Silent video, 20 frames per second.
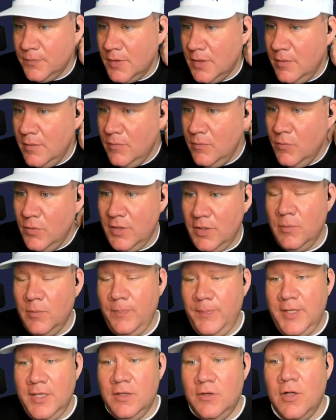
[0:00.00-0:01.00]
what'll
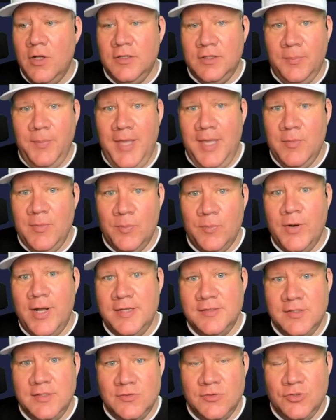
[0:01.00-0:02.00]
be called a payment
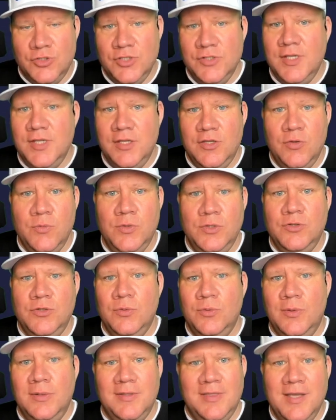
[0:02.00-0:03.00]
processor, just like you would
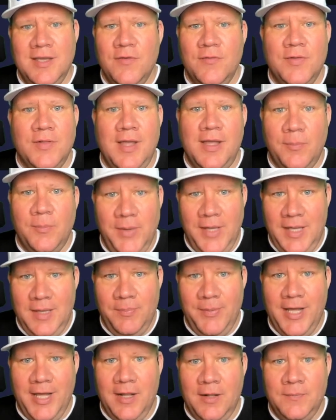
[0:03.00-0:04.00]
do, think of it like a
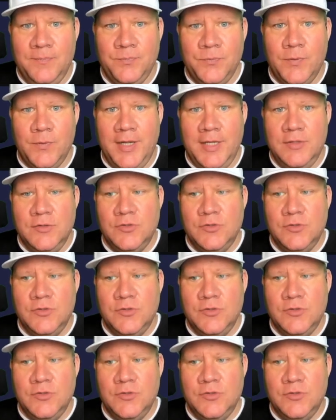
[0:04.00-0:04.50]
PayPal, right?